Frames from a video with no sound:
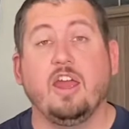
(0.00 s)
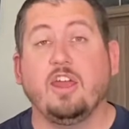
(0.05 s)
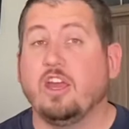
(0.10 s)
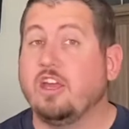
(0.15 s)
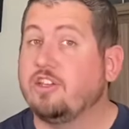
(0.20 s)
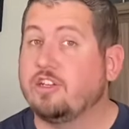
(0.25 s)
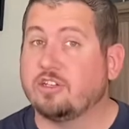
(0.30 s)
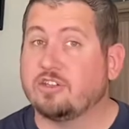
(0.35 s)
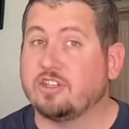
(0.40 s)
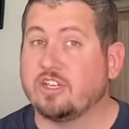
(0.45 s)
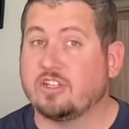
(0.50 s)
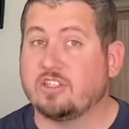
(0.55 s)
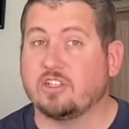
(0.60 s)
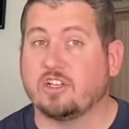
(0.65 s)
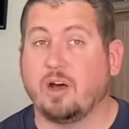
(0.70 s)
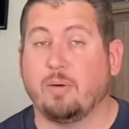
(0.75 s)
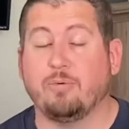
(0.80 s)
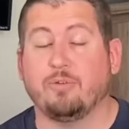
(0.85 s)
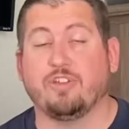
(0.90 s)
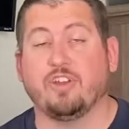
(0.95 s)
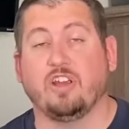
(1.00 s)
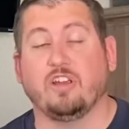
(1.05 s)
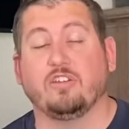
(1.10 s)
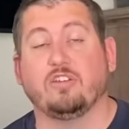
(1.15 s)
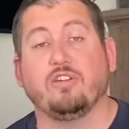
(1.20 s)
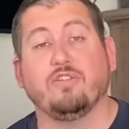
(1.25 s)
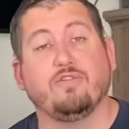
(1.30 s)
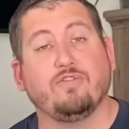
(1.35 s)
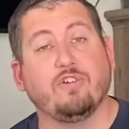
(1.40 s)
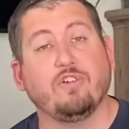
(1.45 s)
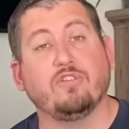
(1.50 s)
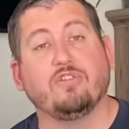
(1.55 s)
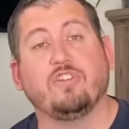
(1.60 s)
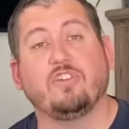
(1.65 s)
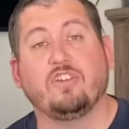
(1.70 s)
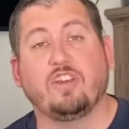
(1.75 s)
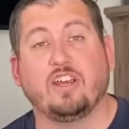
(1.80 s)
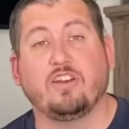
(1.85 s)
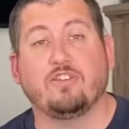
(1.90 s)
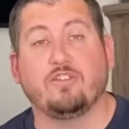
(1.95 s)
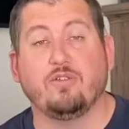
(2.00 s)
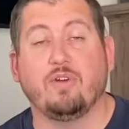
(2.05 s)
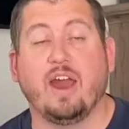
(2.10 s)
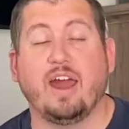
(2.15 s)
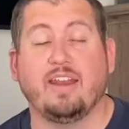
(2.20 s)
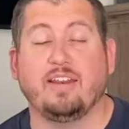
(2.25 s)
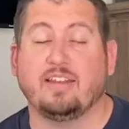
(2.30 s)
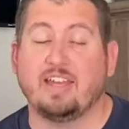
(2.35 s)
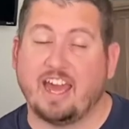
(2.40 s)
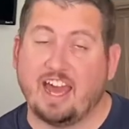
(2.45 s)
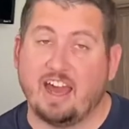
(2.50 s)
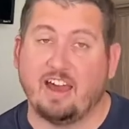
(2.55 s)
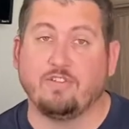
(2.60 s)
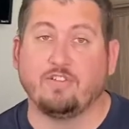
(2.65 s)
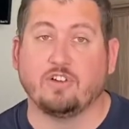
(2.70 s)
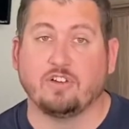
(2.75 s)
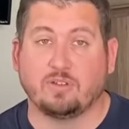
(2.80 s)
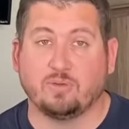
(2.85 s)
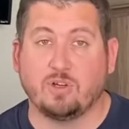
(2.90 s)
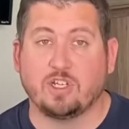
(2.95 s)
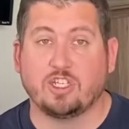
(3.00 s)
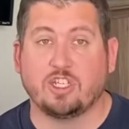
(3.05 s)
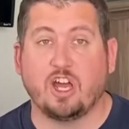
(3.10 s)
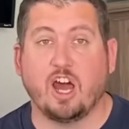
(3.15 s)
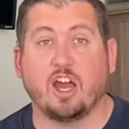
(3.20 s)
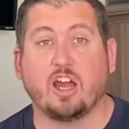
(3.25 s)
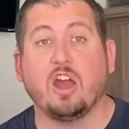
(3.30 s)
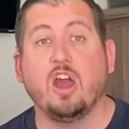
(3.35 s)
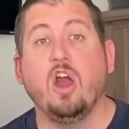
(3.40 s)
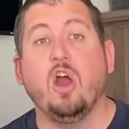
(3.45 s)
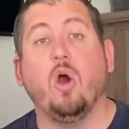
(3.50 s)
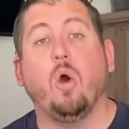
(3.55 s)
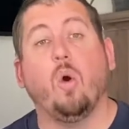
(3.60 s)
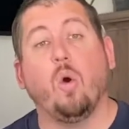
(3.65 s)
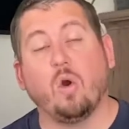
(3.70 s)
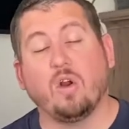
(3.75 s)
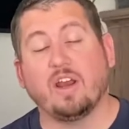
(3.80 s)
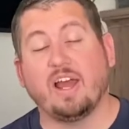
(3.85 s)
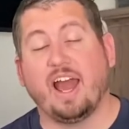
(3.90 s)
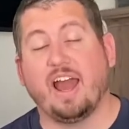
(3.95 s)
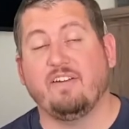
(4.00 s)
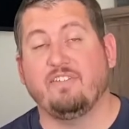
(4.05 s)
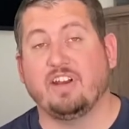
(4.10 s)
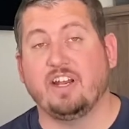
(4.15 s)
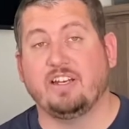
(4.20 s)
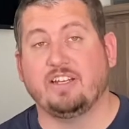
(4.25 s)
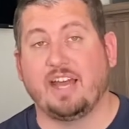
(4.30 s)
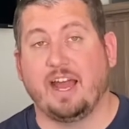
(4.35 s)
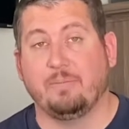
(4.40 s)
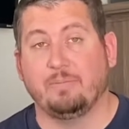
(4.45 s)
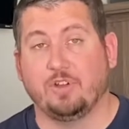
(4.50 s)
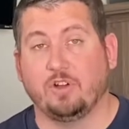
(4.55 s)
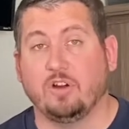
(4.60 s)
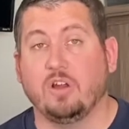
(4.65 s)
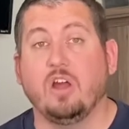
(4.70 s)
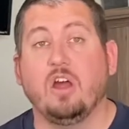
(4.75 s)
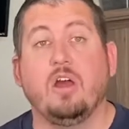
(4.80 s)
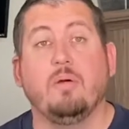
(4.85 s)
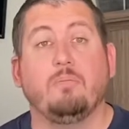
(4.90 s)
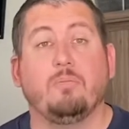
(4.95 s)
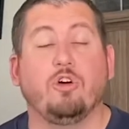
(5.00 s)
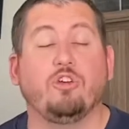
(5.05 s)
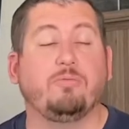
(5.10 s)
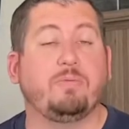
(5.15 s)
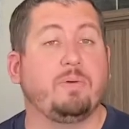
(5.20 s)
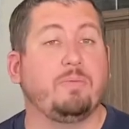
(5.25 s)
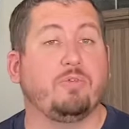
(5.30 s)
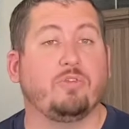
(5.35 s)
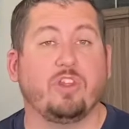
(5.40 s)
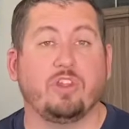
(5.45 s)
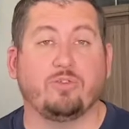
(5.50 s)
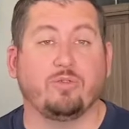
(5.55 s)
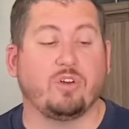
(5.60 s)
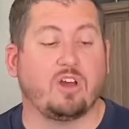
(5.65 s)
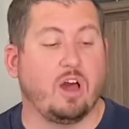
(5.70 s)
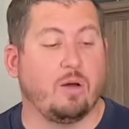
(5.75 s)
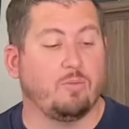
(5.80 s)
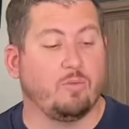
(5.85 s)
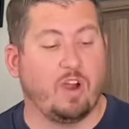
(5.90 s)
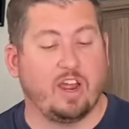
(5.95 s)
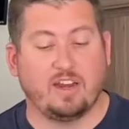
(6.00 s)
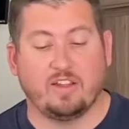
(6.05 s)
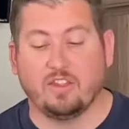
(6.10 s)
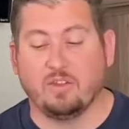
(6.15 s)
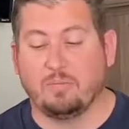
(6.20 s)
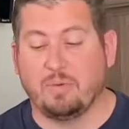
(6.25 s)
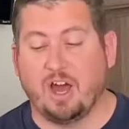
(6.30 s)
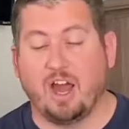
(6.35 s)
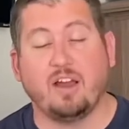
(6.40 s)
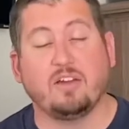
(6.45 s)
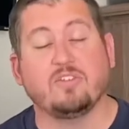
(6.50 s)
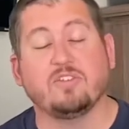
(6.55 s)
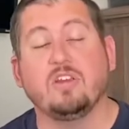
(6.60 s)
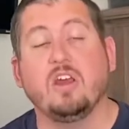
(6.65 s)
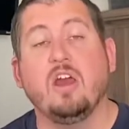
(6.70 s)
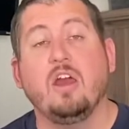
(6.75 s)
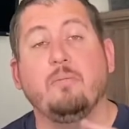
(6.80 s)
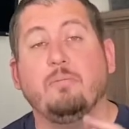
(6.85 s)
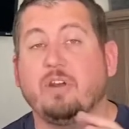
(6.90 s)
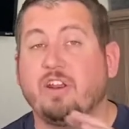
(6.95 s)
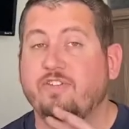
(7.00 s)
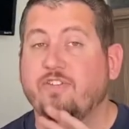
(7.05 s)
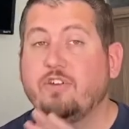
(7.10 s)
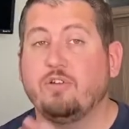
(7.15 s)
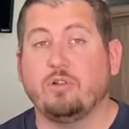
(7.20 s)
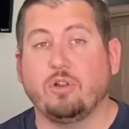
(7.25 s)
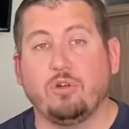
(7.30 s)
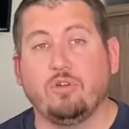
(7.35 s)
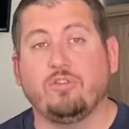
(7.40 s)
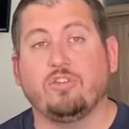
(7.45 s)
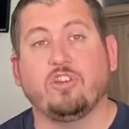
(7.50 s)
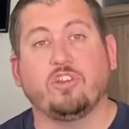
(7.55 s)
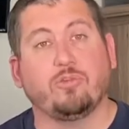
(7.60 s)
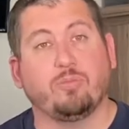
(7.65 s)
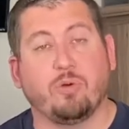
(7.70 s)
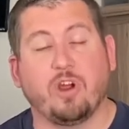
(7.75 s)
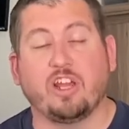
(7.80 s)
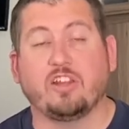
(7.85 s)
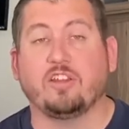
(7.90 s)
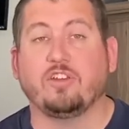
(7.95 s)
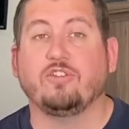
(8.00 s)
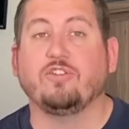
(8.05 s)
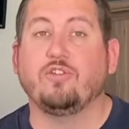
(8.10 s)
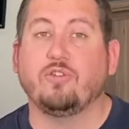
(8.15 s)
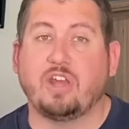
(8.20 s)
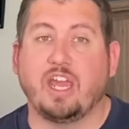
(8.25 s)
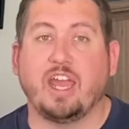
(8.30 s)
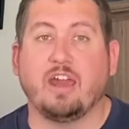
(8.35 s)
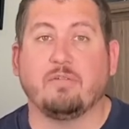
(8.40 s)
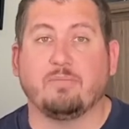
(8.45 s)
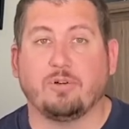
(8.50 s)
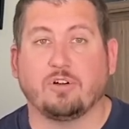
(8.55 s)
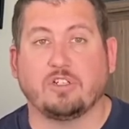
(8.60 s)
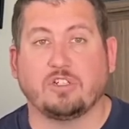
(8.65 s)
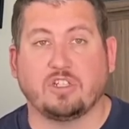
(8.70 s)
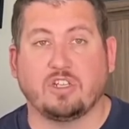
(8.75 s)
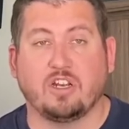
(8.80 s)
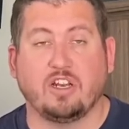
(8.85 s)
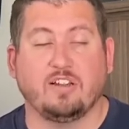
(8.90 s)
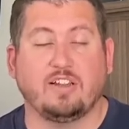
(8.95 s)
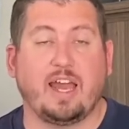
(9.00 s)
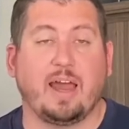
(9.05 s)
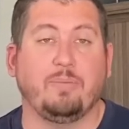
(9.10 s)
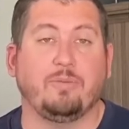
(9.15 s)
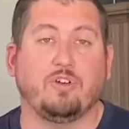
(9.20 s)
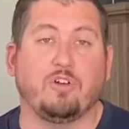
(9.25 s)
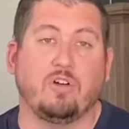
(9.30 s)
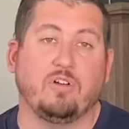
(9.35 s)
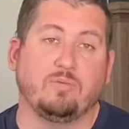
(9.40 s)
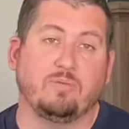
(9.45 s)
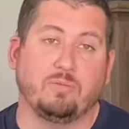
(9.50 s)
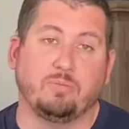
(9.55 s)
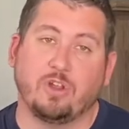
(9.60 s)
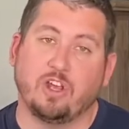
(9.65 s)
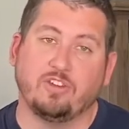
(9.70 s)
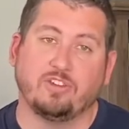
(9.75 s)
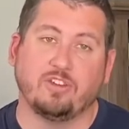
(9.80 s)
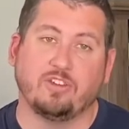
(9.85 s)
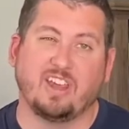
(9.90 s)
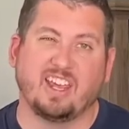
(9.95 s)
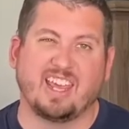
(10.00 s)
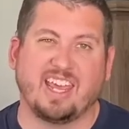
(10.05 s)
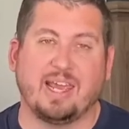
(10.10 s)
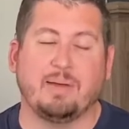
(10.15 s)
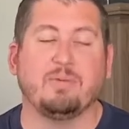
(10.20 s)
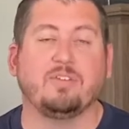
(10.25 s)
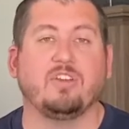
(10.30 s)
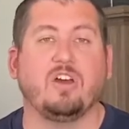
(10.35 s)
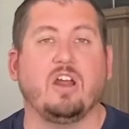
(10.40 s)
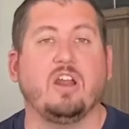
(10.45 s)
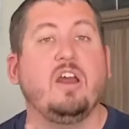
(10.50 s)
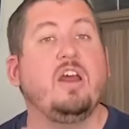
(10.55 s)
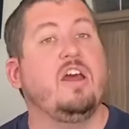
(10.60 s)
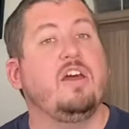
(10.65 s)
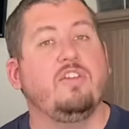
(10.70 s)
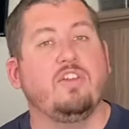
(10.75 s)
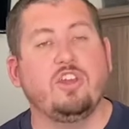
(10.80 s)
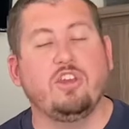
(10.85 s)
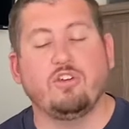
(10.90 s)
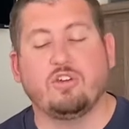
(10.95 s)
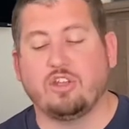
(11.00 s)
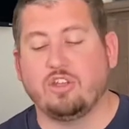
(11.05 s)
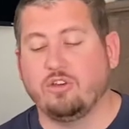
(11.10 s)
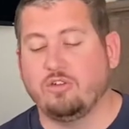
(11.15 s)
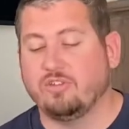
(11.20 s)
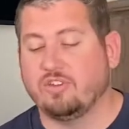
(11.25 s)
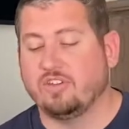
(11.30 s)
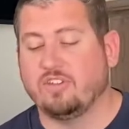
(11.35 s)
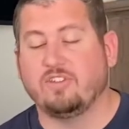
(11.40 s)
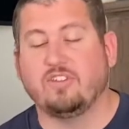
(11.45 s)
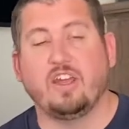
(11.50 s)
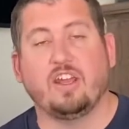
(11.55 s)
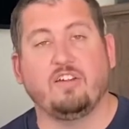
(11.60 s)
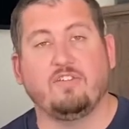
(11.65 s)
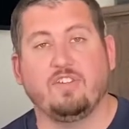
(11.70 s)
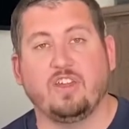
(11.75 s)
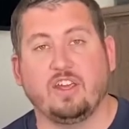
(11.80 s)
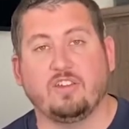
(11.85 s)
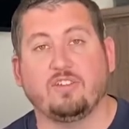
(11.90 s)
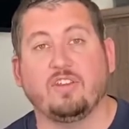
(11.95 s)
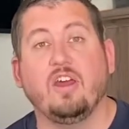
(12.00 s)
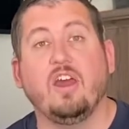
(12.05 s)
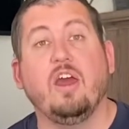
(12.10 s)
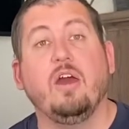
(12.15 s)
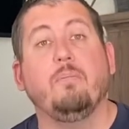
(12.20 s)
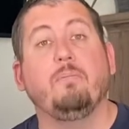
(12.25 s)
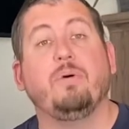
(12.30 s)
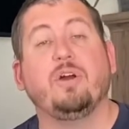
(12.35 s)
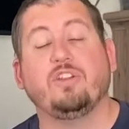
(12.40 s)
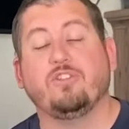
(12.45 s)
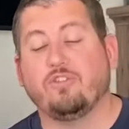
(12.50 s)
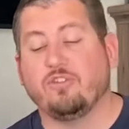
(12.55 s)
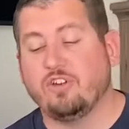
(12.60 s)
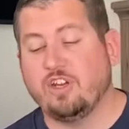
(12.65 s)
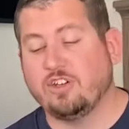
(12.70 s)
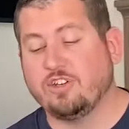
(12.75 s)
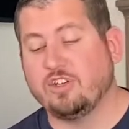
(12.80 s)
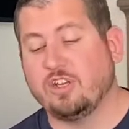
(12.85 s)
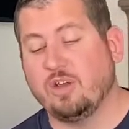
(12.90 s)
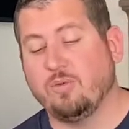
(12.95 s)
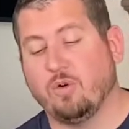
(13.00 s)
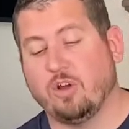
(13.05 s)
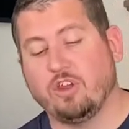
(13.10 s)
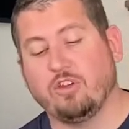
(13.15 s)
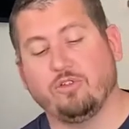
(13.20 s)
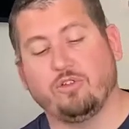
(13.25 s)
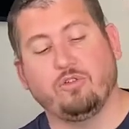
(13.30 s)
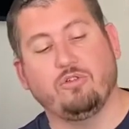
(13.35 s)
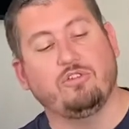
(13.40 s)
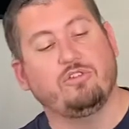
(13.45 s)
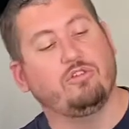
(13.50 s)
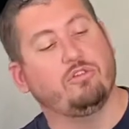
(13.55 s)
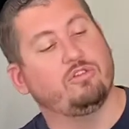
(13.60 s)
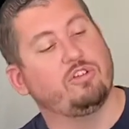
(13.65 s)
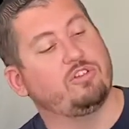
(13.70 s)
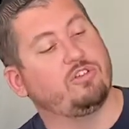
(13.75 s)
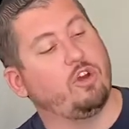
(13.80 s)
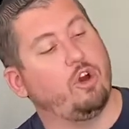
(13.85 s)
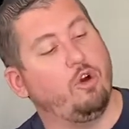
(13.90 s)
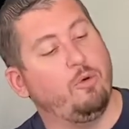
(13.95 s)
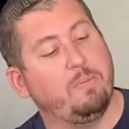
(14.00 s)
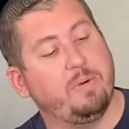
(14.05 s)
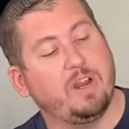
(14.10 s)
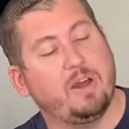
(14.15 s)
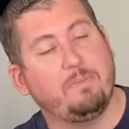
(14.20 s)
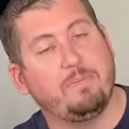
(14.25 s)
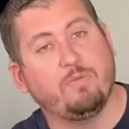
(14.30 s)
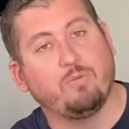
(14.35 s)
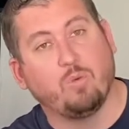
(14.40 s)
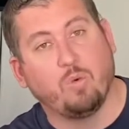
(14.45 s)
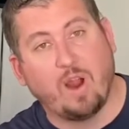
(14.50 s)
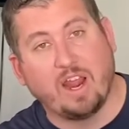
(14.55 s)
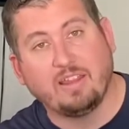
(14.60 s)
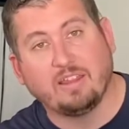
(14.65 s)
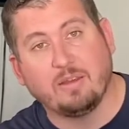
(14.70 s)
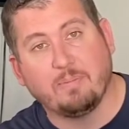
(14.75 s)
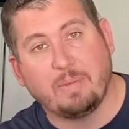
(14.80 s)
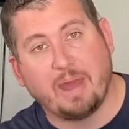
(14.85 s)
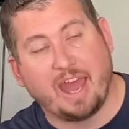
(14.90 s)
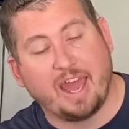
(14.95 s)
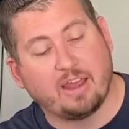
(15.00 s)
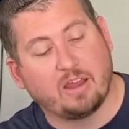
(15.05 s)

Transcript: just takes a couple things. First, it takes you to have your Switch dock or to have an adapter. Most people, this will come right in the box, but if you lose this, break this, you can purchase an adapter on places like Amazon that you can use instead of this. But traditionally what you'll do is you'll just open up right the back